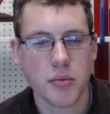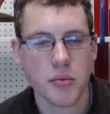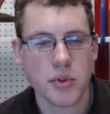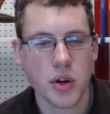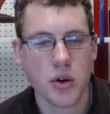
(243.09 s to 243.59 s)

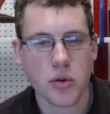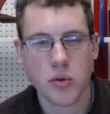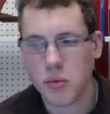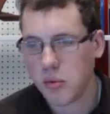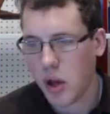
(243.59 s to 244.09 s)

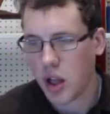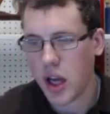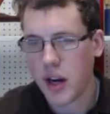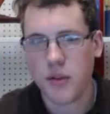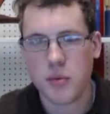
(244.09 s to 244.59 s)
So a
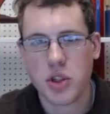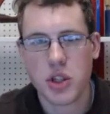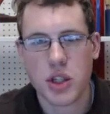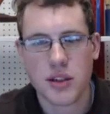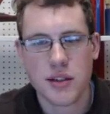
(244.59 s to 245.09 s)
lot of the
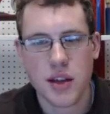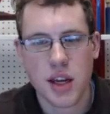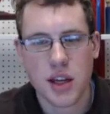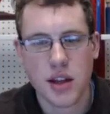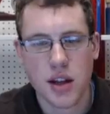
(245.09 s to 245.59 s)
machines,
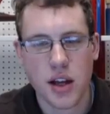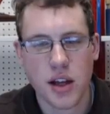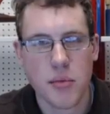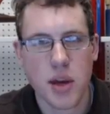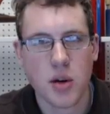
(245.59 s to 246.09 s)
like the
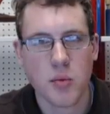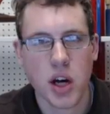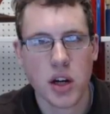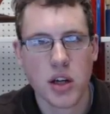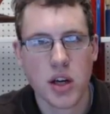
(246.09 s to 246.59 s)

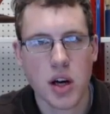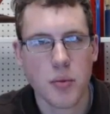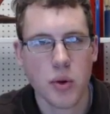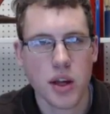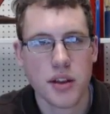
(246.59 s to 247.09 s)
MakerBot,
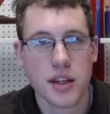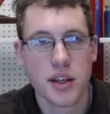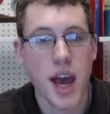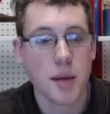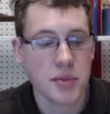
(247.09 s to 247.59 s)
come with
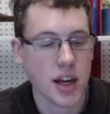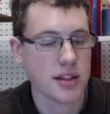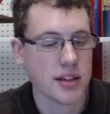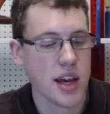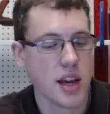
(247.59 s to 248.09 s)

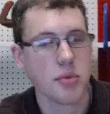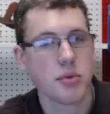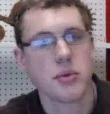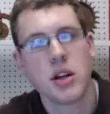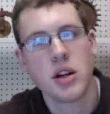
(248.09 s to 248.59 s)
Kapton tape,
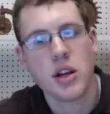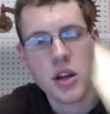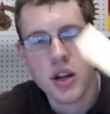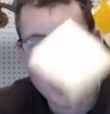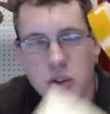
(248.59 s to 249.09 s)

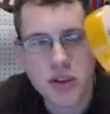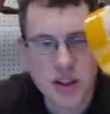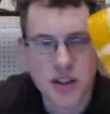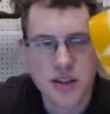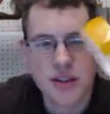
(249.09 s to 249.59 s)
which is
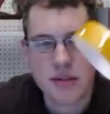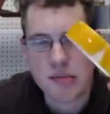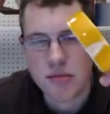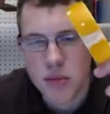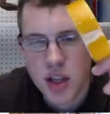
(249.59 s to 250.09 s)
this
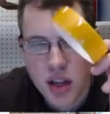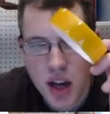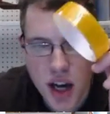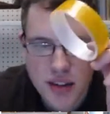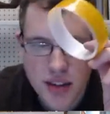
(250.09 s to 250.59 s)

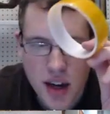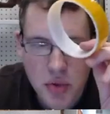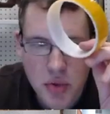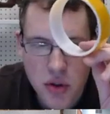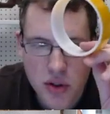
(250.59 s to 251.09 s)
high
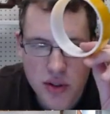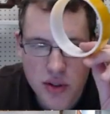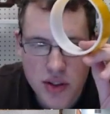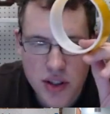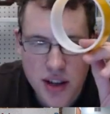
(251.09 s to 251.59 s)
temperature
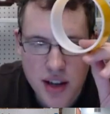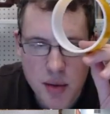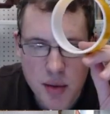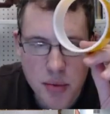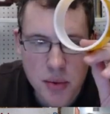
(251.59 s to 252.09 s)
resistant
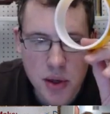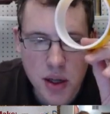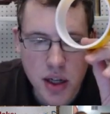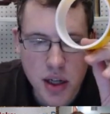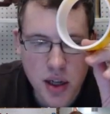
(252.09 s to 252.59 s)
tape.
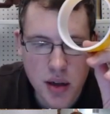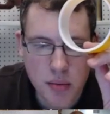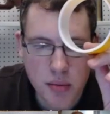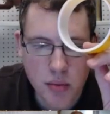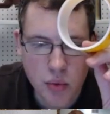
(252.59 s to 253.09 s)

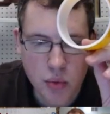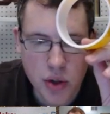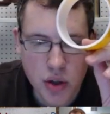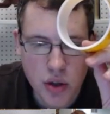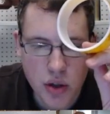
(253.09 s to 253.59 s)

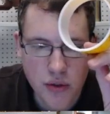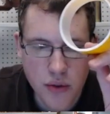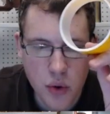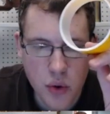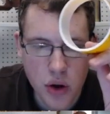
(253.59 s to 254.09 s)
Really good
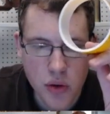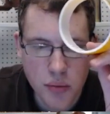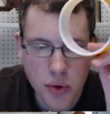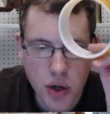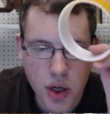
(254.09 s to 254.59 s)
for
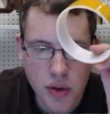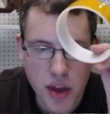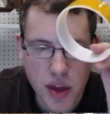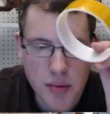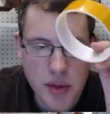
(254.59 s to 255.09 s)
printing
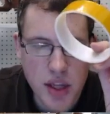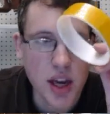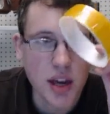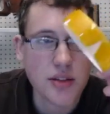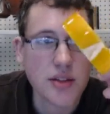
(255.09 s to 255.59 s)
with
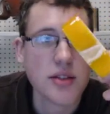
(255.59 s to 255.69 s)
ABS.